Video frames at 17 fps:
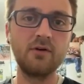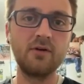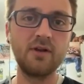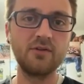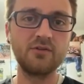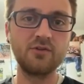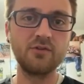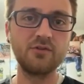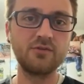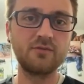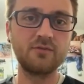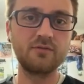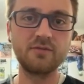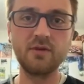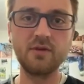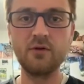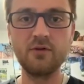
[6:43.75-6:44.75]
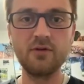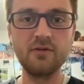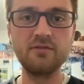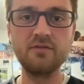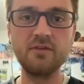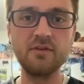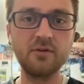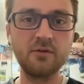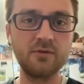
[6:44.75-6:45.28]
and I was just flowing and
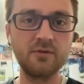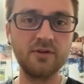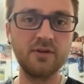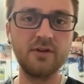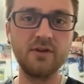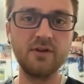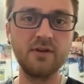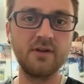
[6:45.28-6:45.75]
feeling really good.